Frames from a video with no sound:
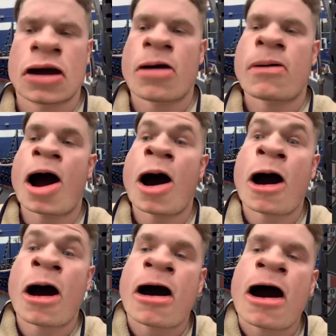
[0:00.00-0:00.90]
Well, ho,
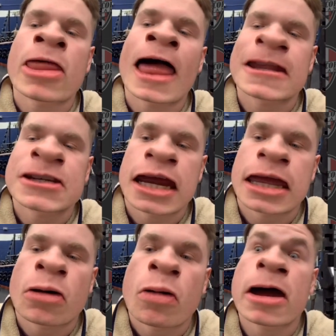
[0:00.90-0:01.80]
ho, hold on a
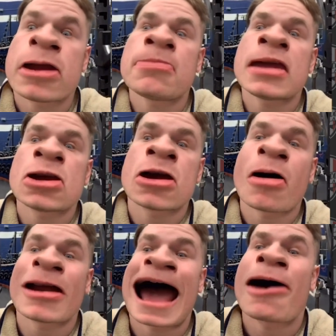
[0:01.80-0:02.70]
second. What do you mean you're
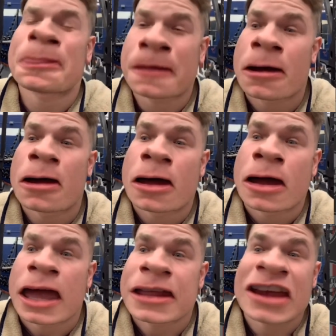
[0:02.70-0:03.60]
going out?
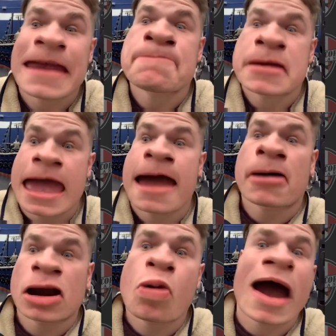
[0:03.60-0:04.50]
It's 8 p.m.
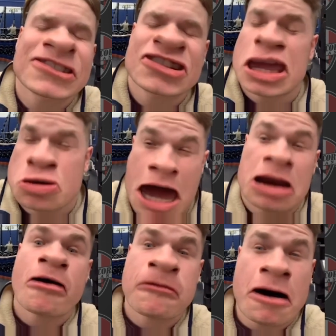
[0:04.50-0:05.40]
on a Wednesday. You gotta
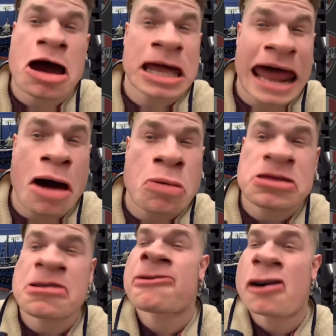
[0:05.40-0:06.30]
go fucking out? What
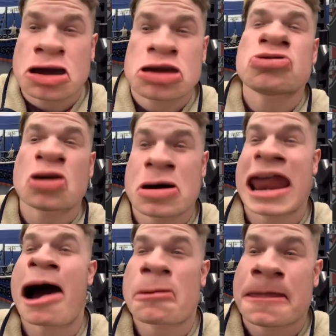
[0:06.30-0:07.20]
the fuck are you doing
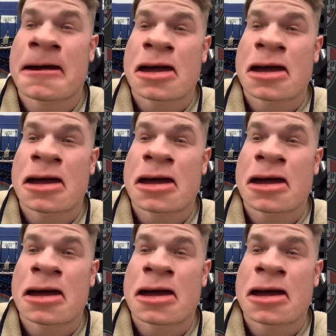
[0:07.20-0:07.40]
out?